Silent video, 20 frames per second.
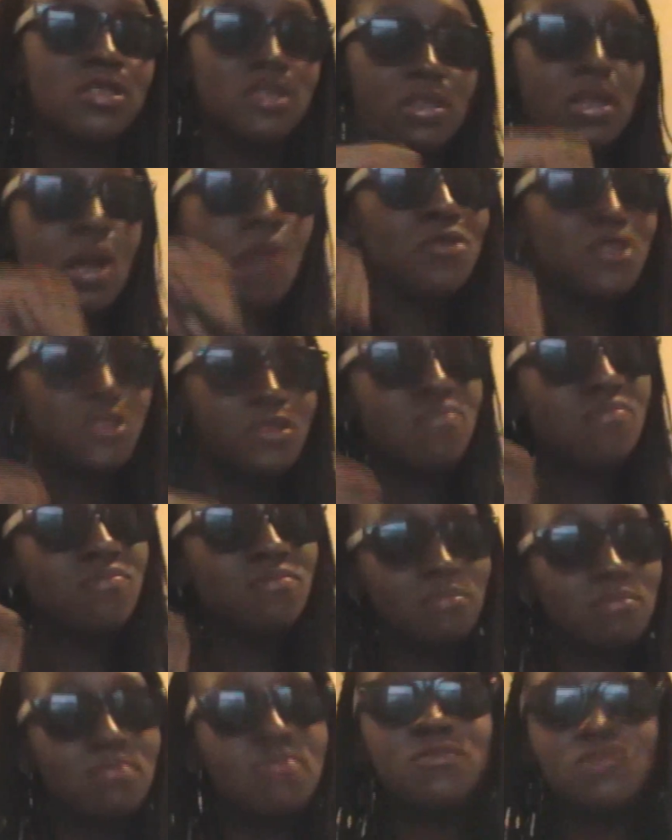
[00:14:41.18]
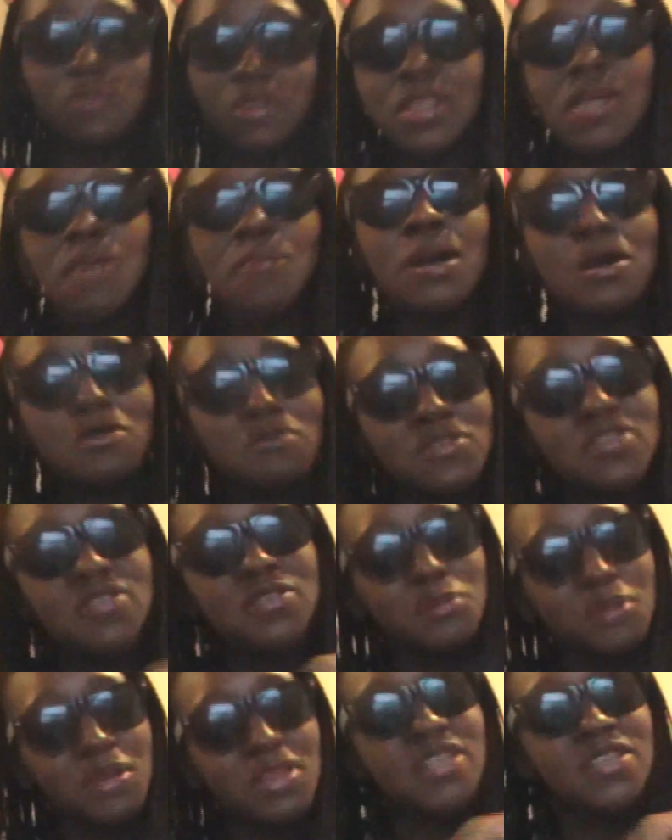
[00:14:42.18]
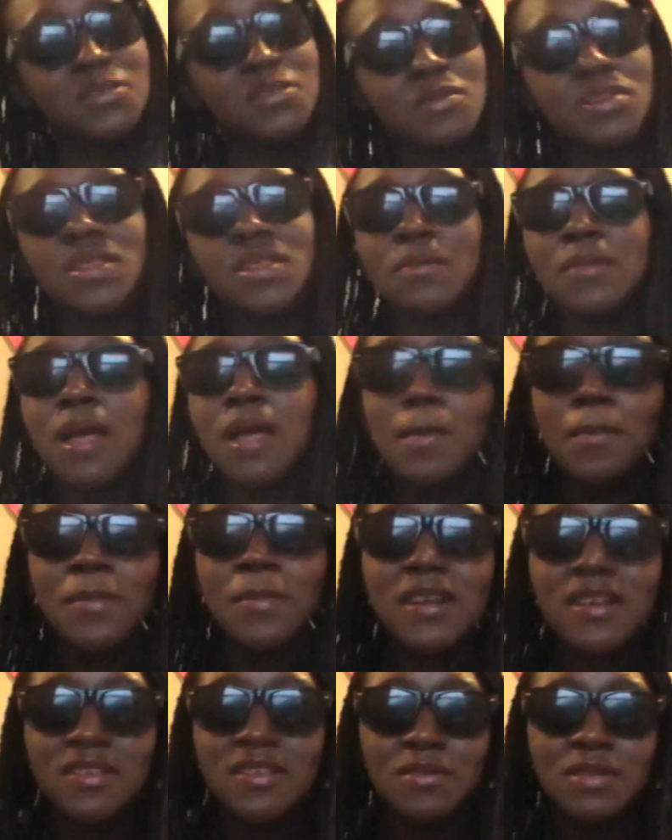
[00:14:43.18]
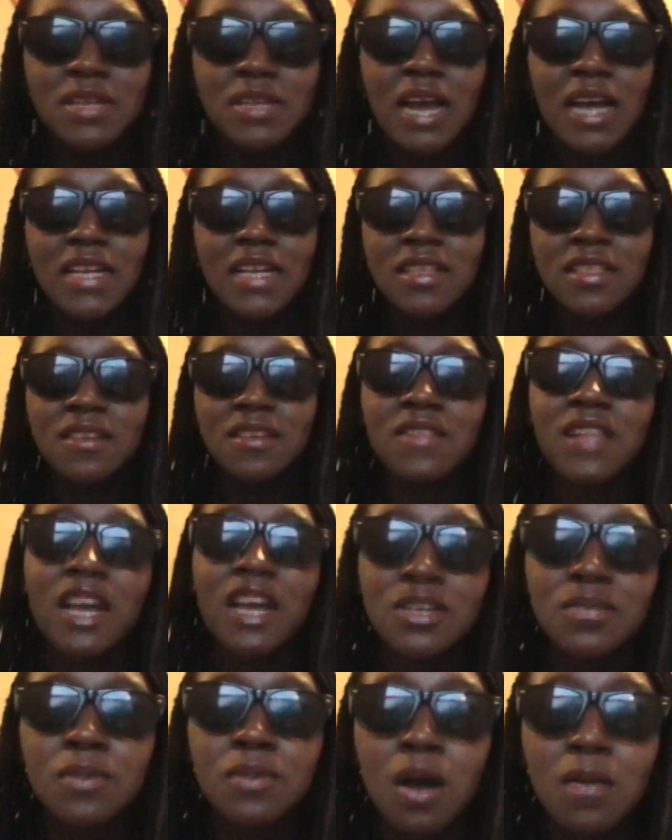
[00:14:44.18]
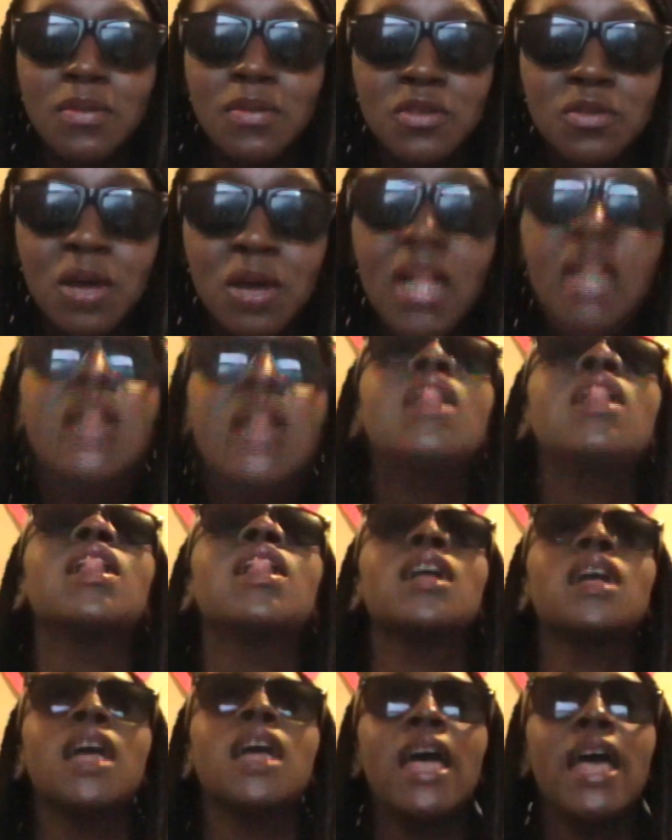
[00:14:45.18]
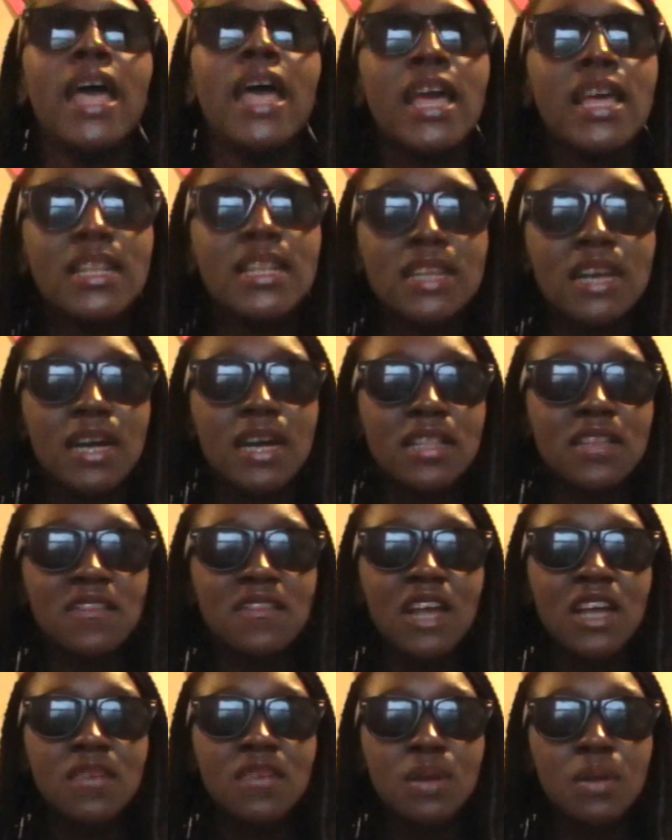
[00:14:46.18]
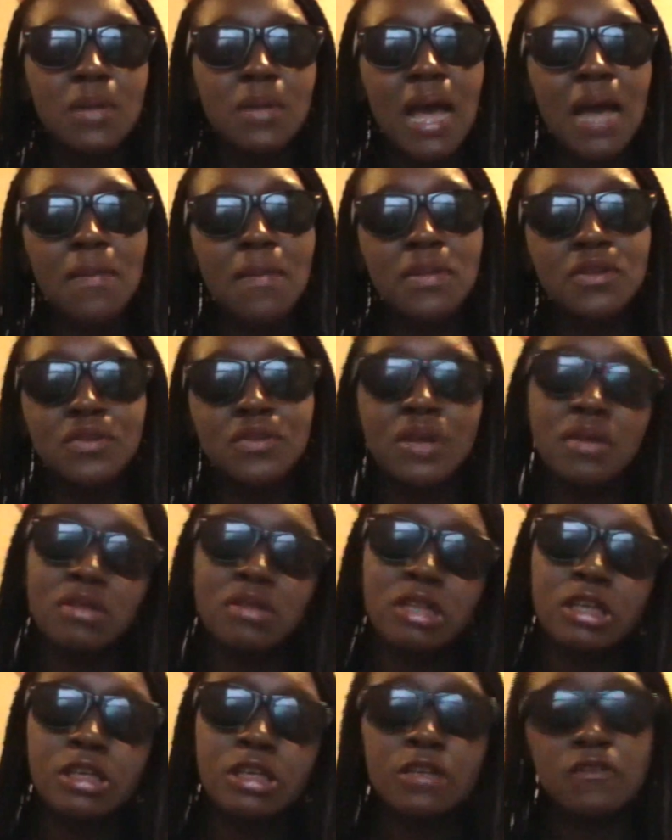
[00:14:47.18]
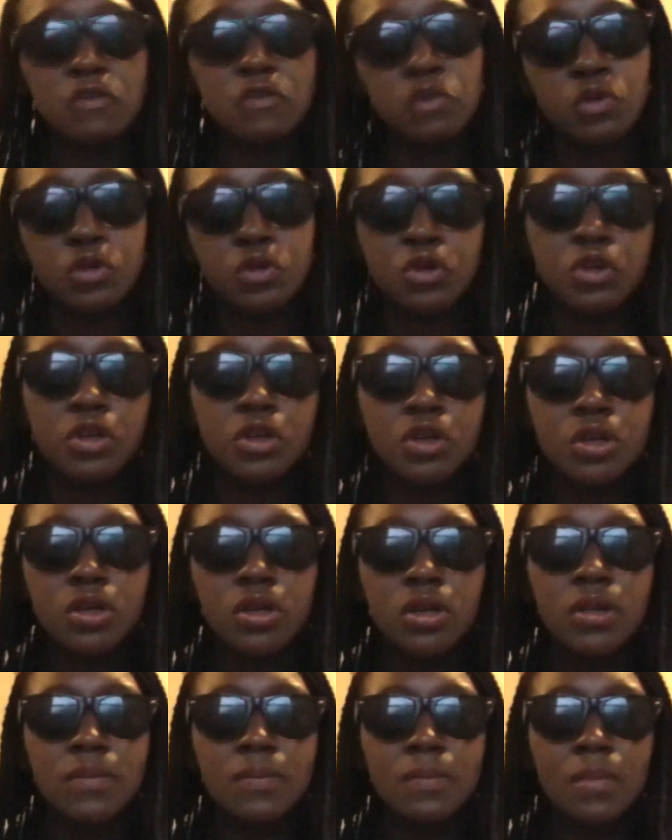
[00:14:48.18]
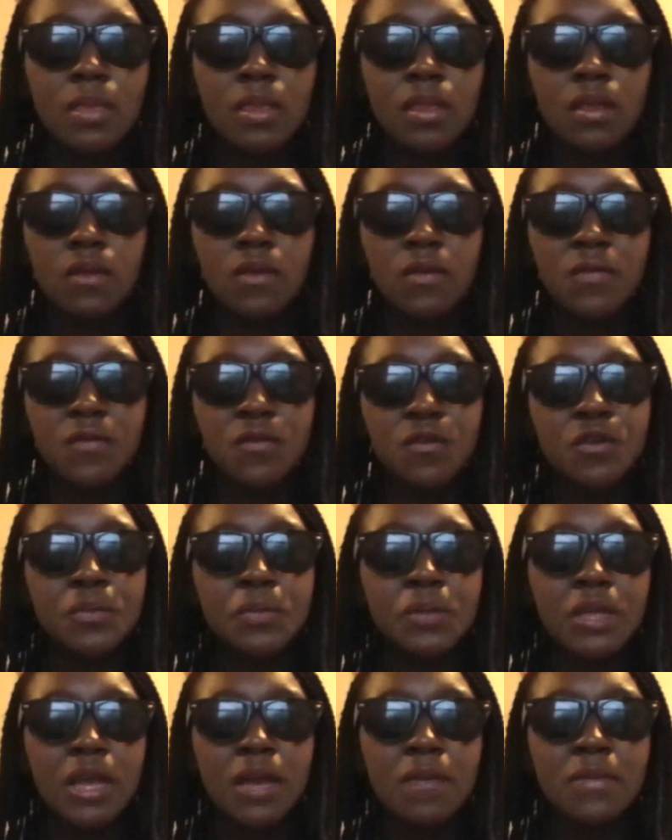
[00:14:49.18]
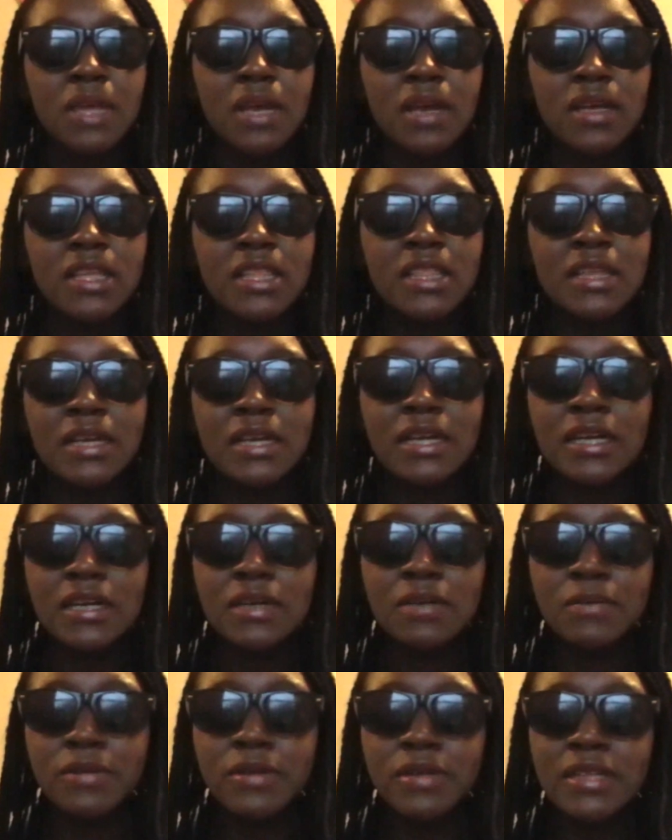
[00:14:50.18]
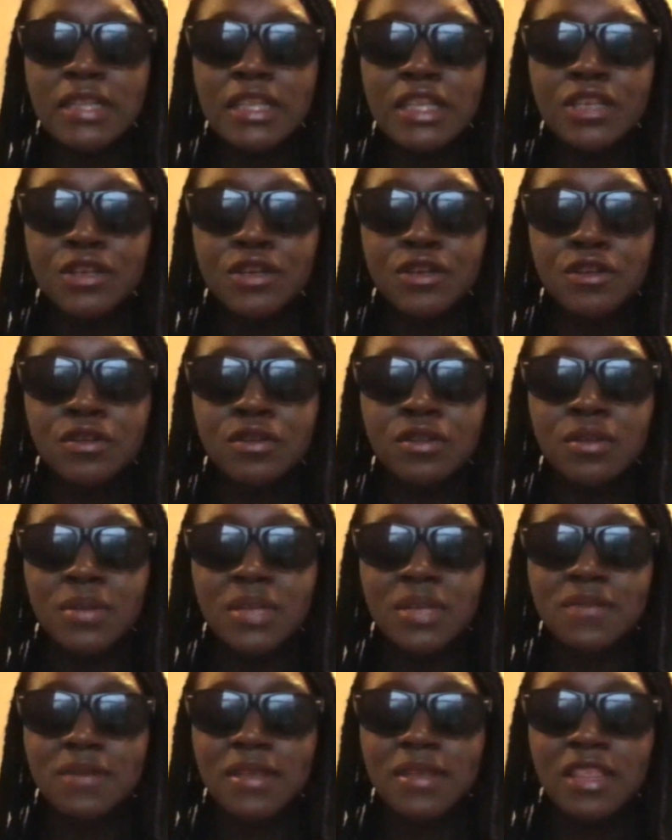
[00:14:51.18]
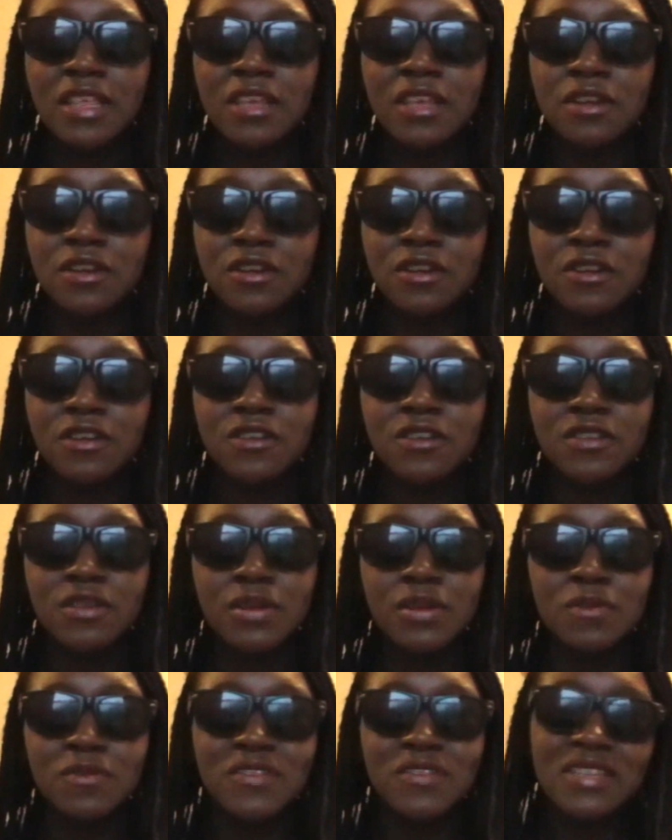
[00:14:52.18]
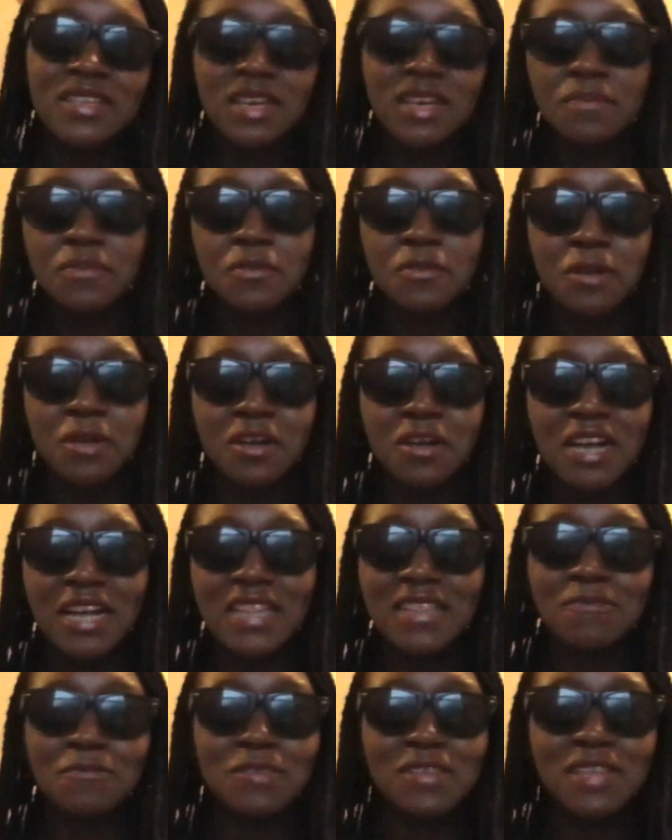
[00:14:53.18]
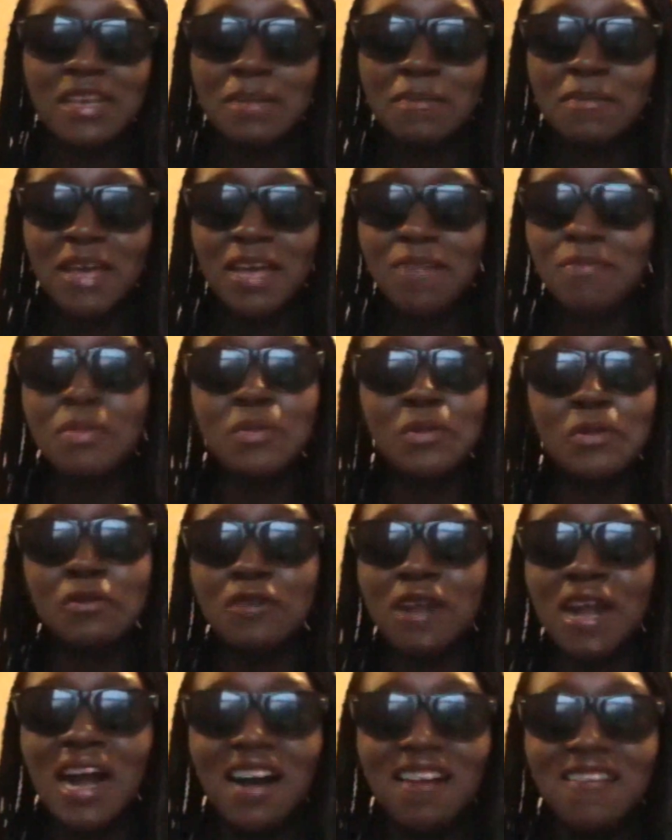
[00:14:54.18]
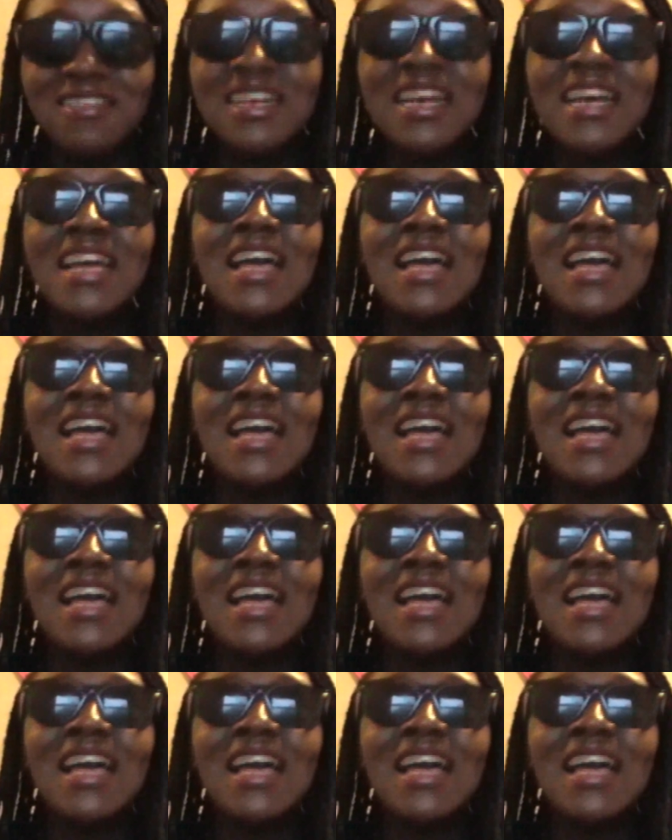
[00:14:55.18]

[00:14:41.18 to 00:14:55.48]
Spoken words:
I was with them. I was doing this with them because I did the flash mob as well, and the flash mob happened around like 4 p.m. yeah, near the Best Buy theater. So it was in Times Square, and there was like mad people around.